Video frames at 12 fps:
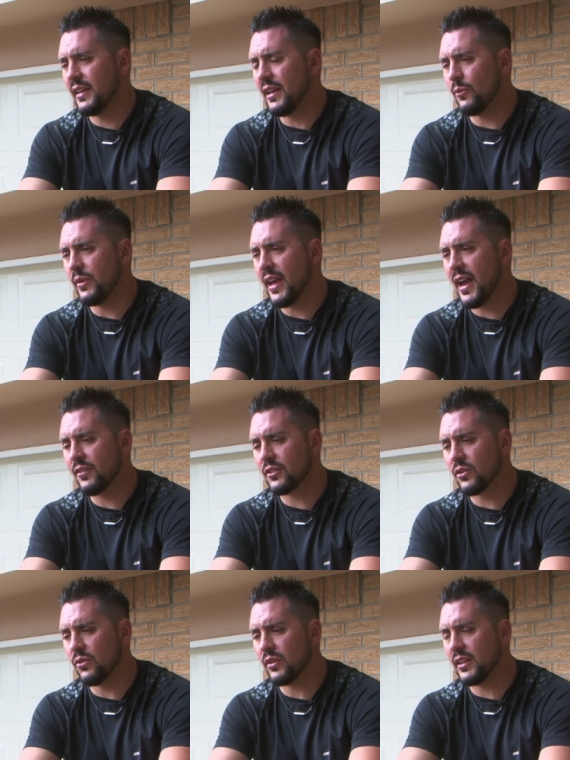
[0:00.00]
and we have
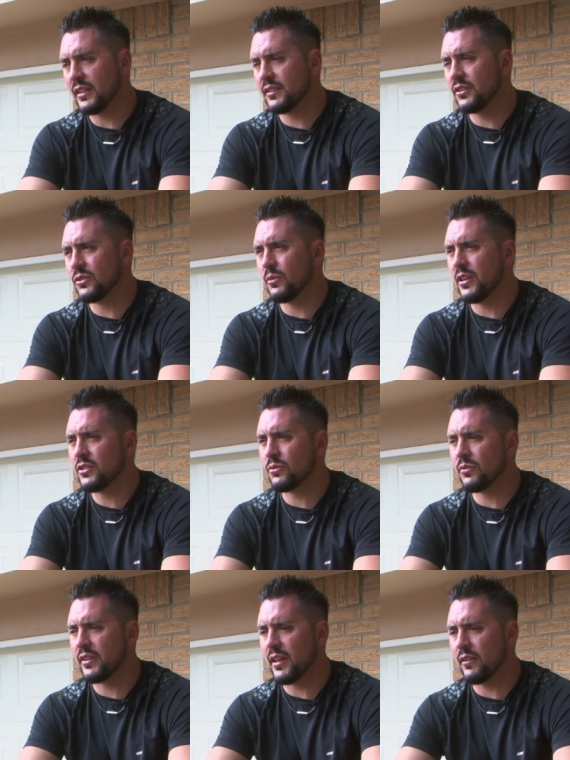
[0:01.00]
to go into that
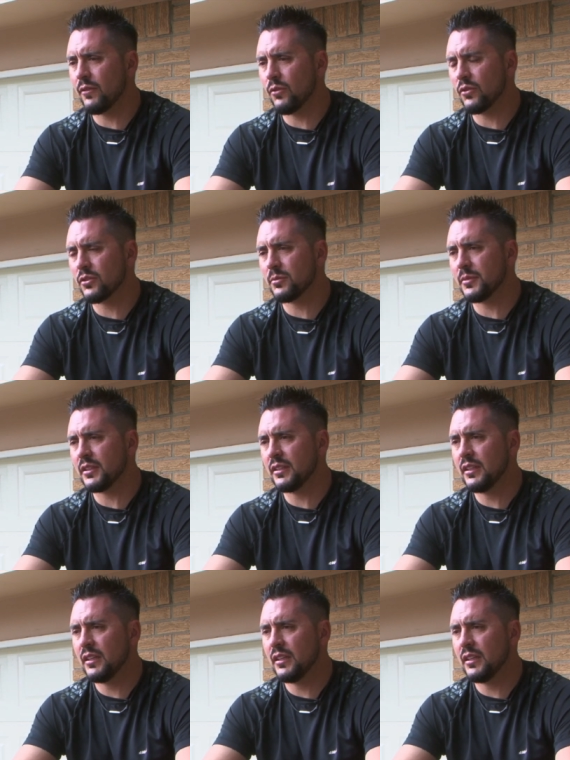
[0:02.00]
situation where that enforcement